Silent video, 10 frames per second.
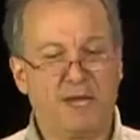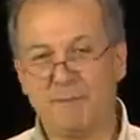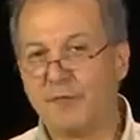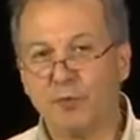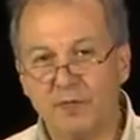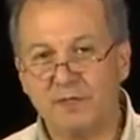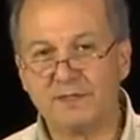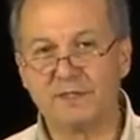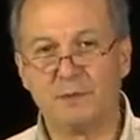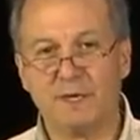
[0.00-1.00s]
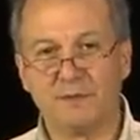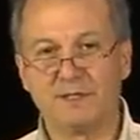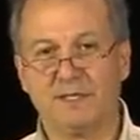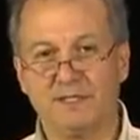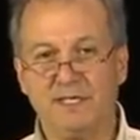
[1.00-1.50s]
I'm thrilled to be able
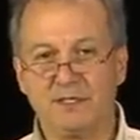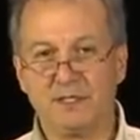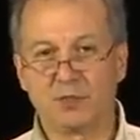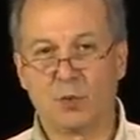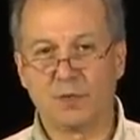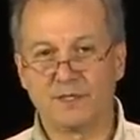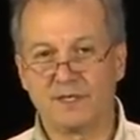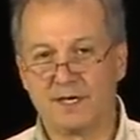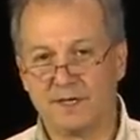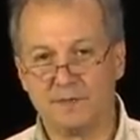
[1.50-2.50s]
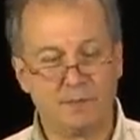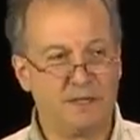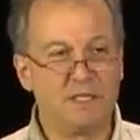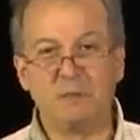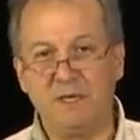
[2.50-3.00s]
to teach this course
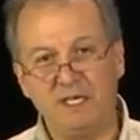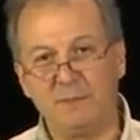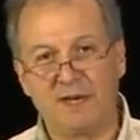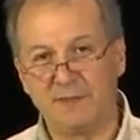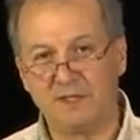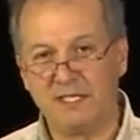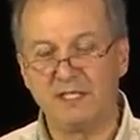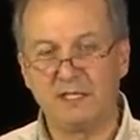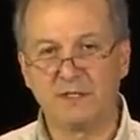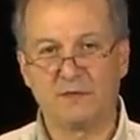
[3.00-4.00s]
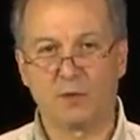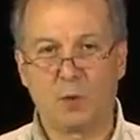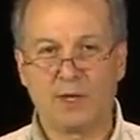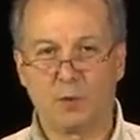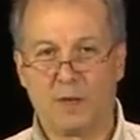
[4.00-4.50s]
in this medium. I've been teaching this for
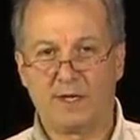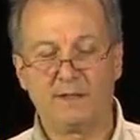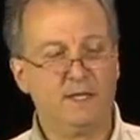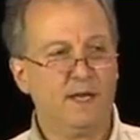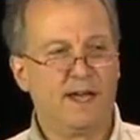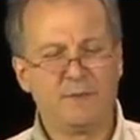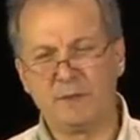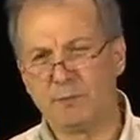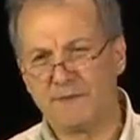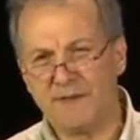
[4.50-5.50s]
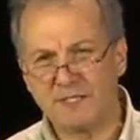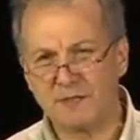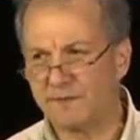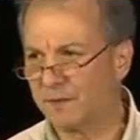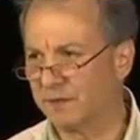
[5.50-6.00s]
quite a while. I've been a
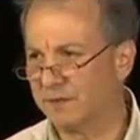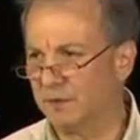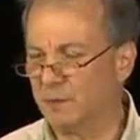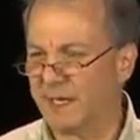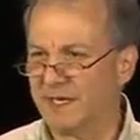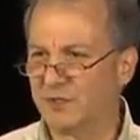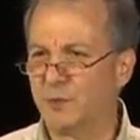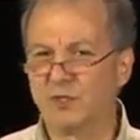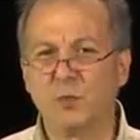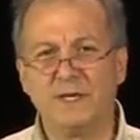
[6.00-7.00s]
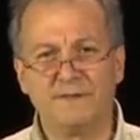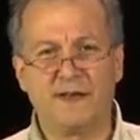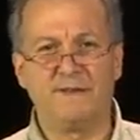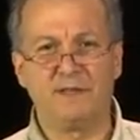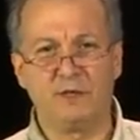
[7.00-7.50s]
professor for, oh my gosh, almost
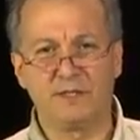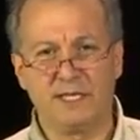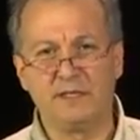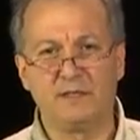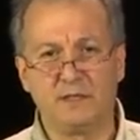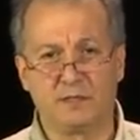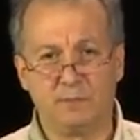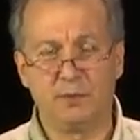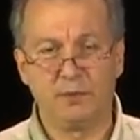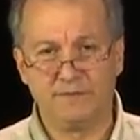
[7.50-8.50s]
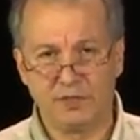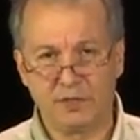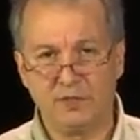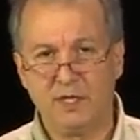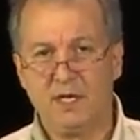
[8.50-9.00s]
25 years in computer
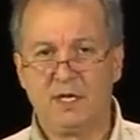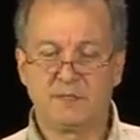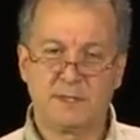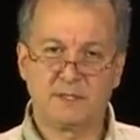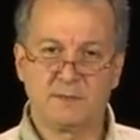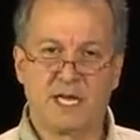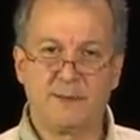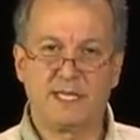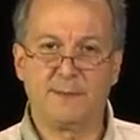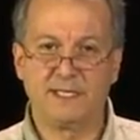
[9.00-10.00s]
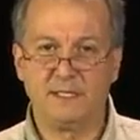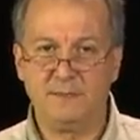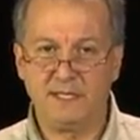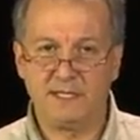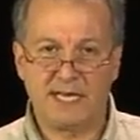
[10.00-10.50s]
vision. Spent some time at the MIT
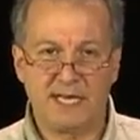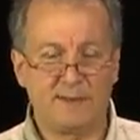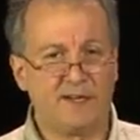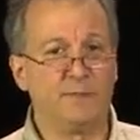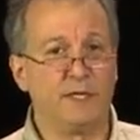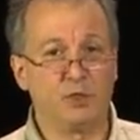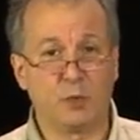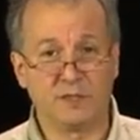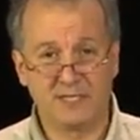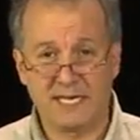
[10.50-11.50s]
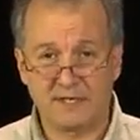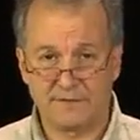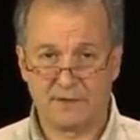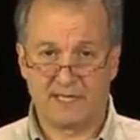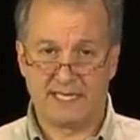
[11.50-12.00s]
Media Lab, and I've been at Georgia Tech
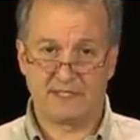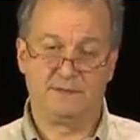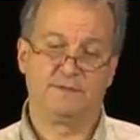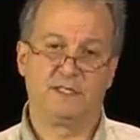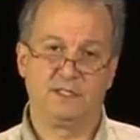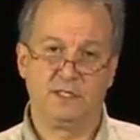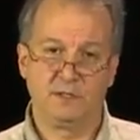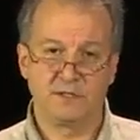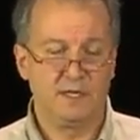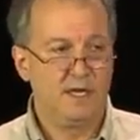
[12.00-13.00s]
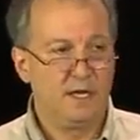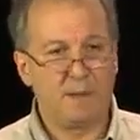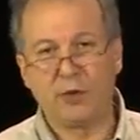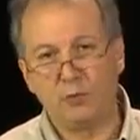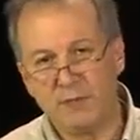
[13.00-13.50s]
for the last 15 years.
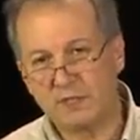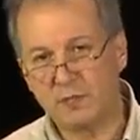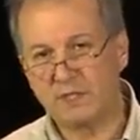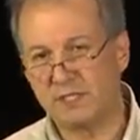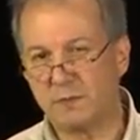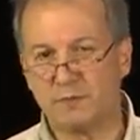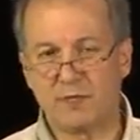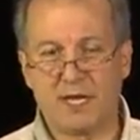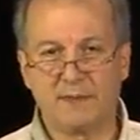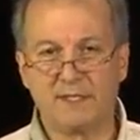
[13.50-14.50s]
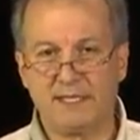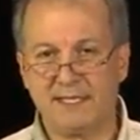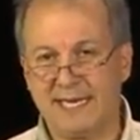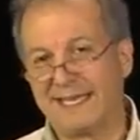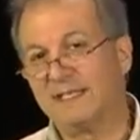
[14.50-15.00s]
My own research has been predominantly
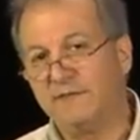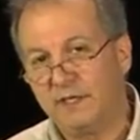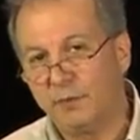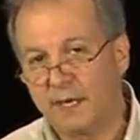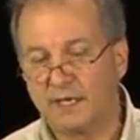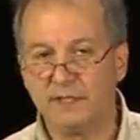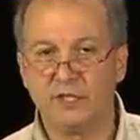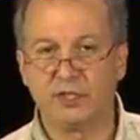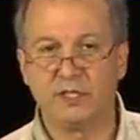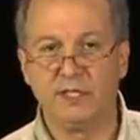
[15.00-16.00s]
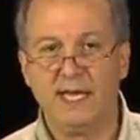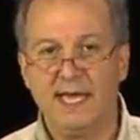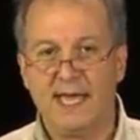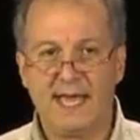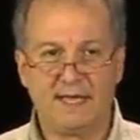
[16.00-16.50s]
in activity recognition,
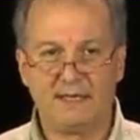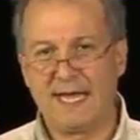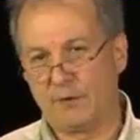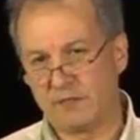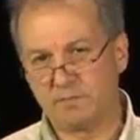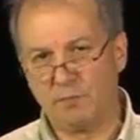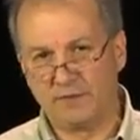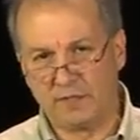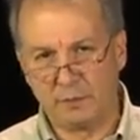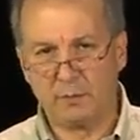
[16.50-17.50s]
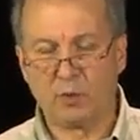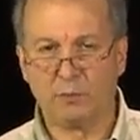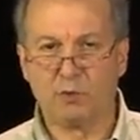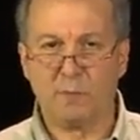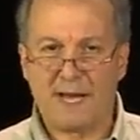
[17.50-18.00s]
and now it's moved a little bit more to
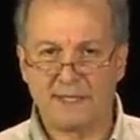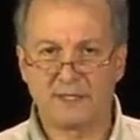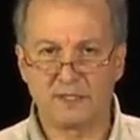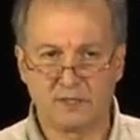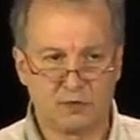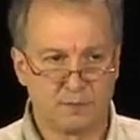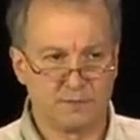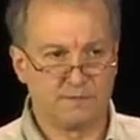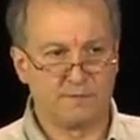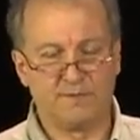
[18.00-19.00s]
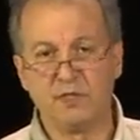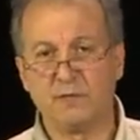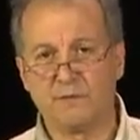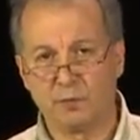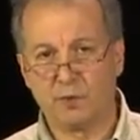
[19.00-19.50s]
robotics in terms of
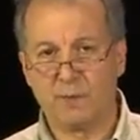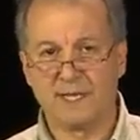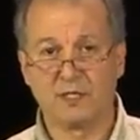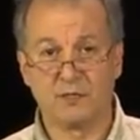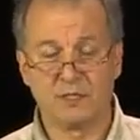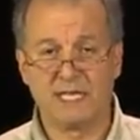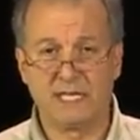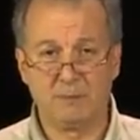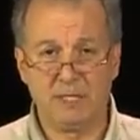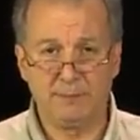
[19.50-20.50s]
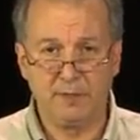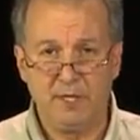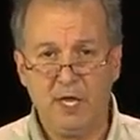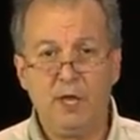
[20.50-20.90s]
vision for robots understanding people.